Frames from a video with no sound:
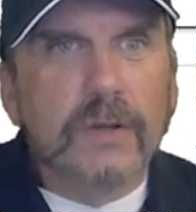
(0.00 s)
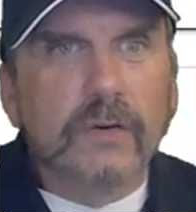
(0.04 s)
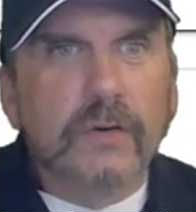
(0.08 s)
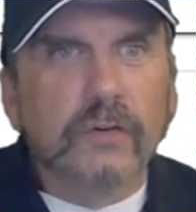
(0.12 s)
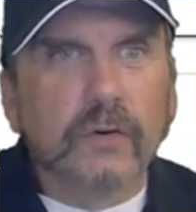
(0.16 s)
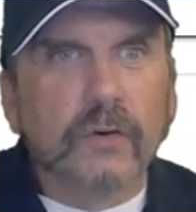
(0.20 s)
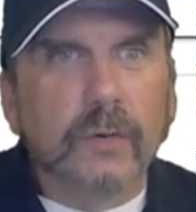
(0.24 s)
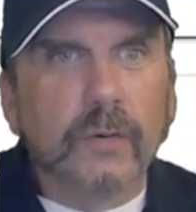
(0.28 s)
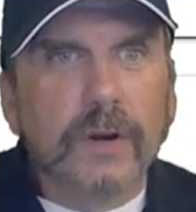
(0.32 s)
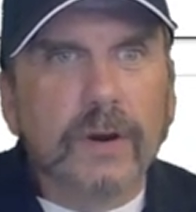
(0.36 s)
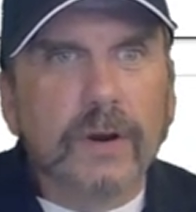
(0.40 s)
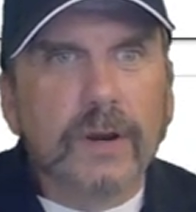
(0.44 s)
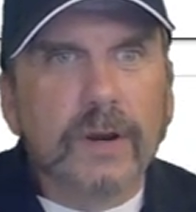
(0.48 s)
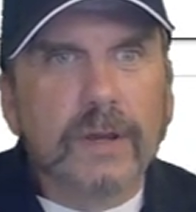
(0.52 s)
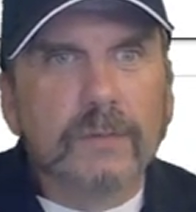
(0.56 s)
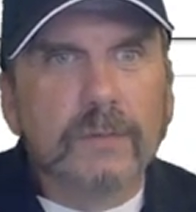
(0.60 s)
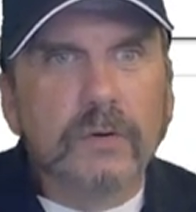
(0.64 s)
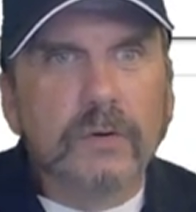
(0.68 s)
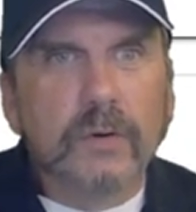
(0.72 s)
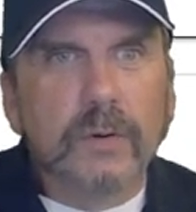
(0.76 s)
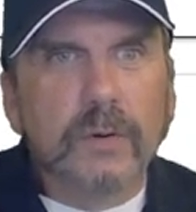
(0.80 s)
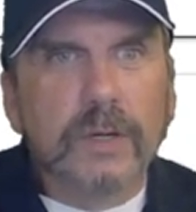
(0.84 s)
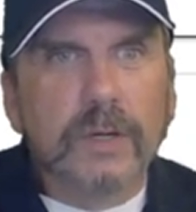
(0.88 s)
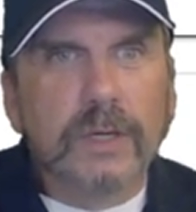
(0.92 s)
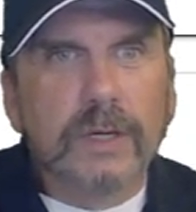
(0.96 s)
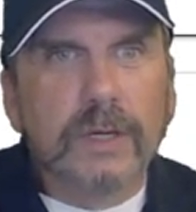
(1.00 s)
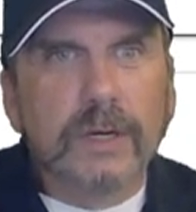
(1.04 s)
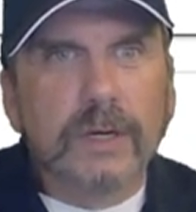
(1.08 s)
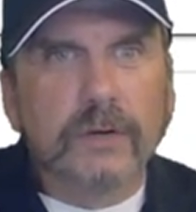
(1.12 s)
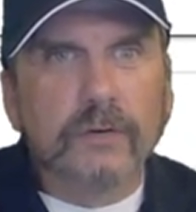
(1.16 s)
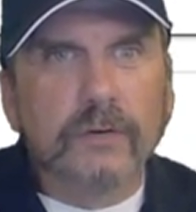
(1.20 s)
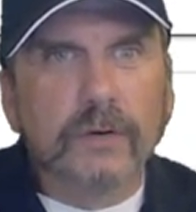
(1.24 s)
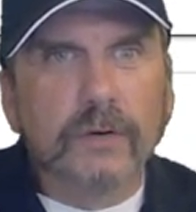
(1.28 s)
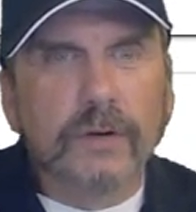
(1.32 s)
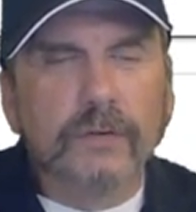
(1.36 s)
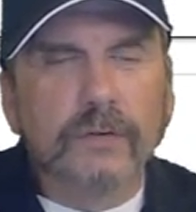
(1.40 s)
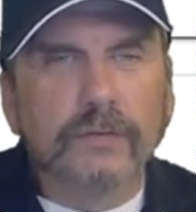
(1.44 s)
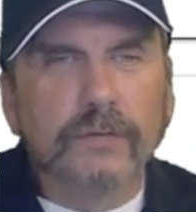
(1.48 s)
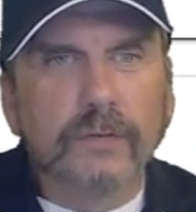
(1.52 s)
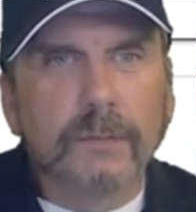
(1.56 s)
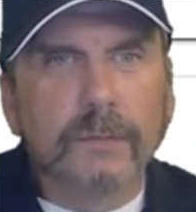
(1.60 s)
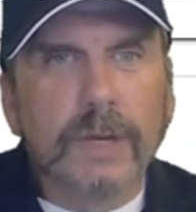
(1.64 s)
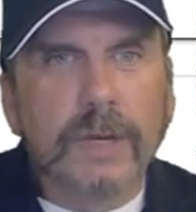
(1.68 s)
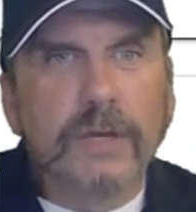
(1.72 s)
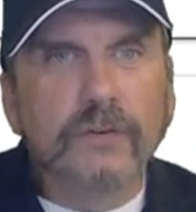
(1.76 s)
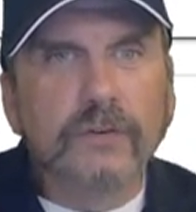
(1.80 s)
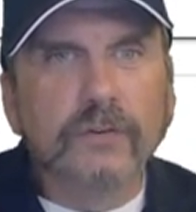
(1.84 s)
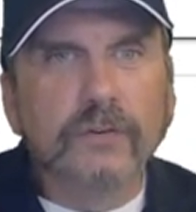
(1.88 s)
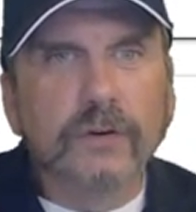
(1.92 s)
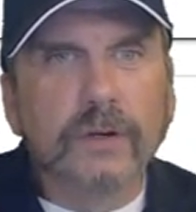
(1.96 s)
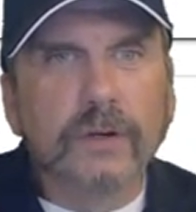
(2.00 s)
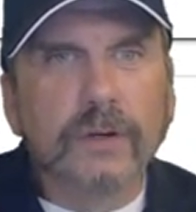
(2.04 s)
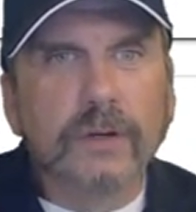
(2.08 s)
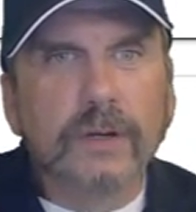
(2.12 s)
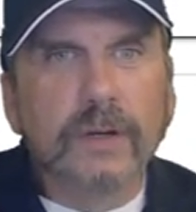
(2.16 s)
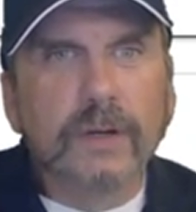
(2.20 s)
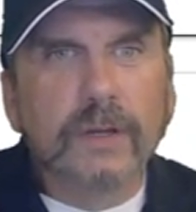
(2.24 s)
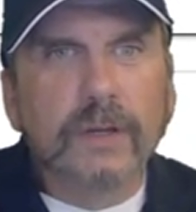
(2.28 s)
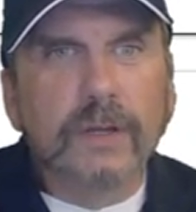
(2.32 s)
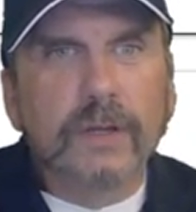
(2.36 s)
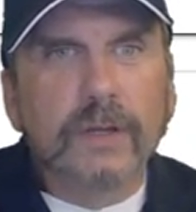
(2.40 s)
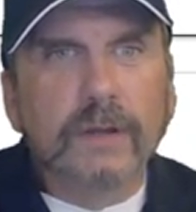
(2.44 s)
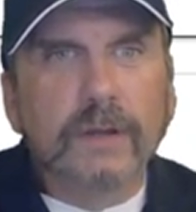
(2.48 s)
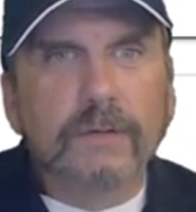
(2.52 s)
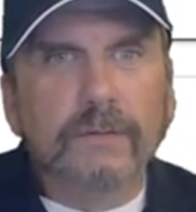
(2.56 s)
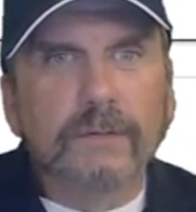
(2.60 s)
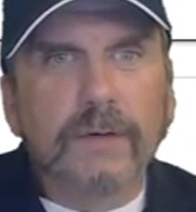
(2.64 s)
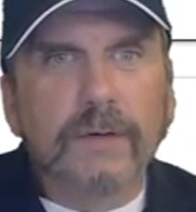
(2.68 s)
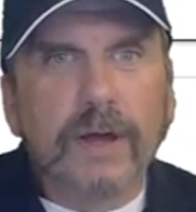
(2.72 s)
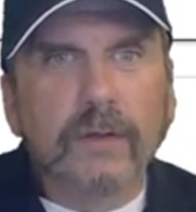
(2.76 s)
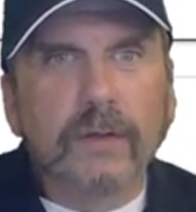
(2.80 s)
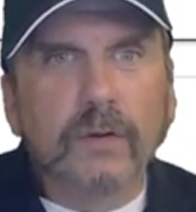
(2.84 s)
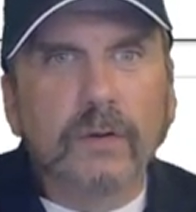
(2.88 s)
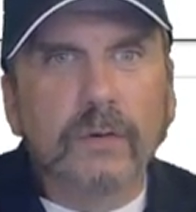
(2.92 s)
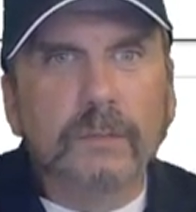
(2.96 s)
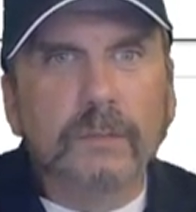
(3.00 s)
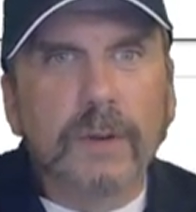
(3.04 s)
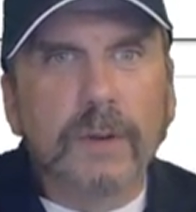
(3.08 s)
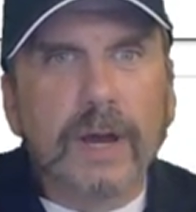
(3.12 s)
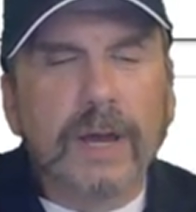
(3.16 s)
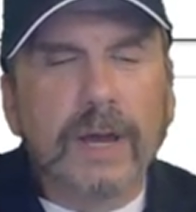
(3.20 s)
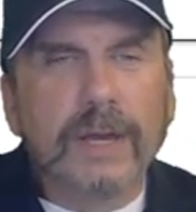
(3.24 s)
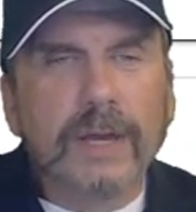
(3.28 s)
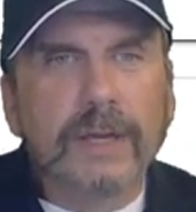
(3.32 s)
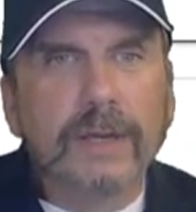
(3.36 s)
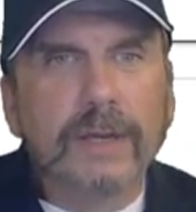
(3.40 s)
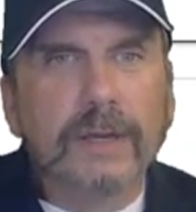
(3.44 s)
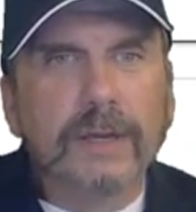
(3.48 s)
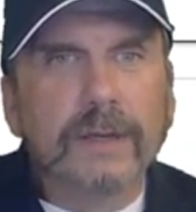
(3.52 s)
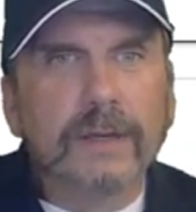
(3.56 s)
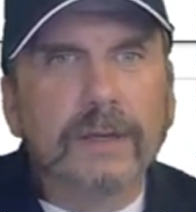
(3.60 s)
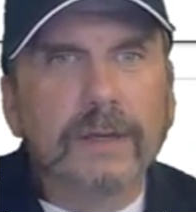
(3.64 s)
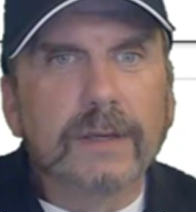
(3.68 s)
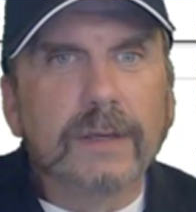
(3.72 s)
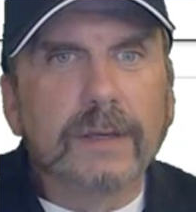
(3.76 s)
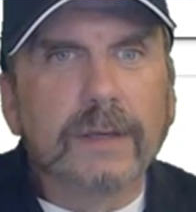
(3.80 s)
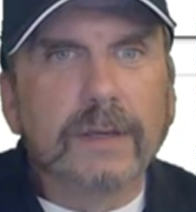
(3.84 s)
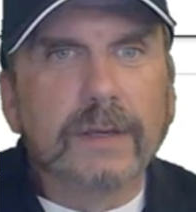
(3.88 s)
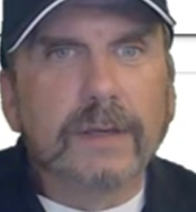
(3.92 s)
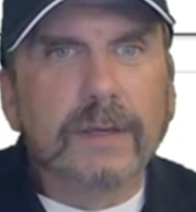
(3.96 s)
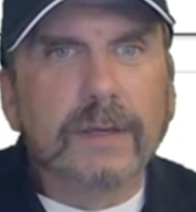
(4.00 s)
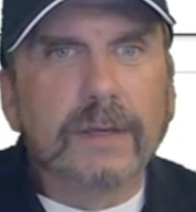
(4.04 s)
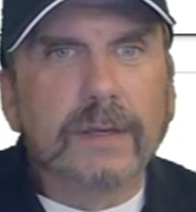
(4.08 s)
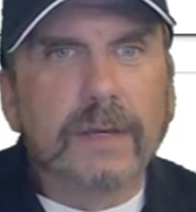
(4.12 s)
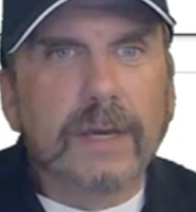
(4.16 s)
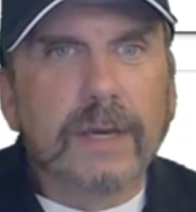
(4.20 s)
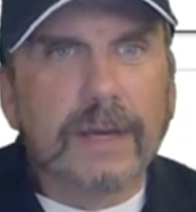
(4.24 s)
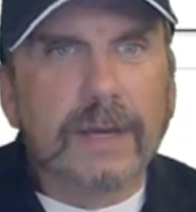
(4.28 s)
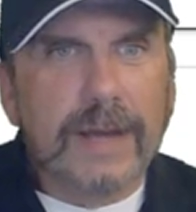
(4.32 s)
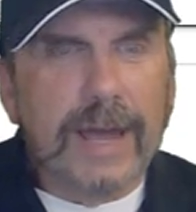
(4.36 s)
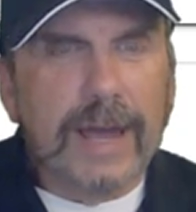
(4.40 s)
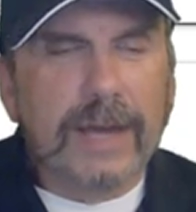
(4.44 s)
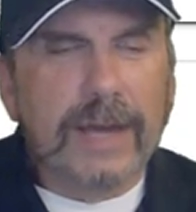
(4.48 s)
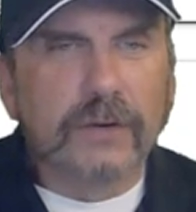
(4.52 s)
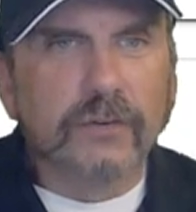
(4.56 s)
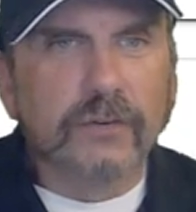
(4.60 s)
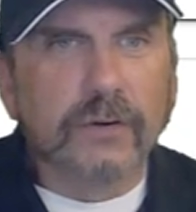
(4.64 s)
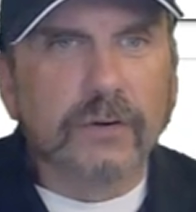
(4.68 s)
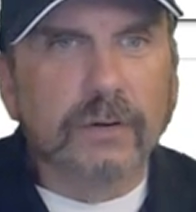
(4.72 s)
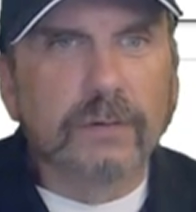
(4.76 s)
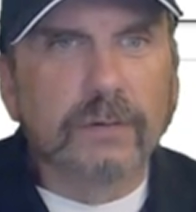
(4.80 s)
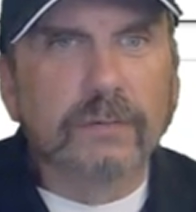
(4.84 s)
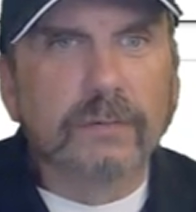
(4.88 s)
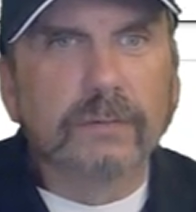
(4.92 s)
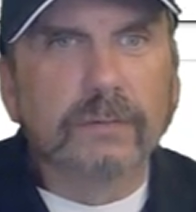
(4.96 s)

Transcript: So here I am doing a transformation followed by an action.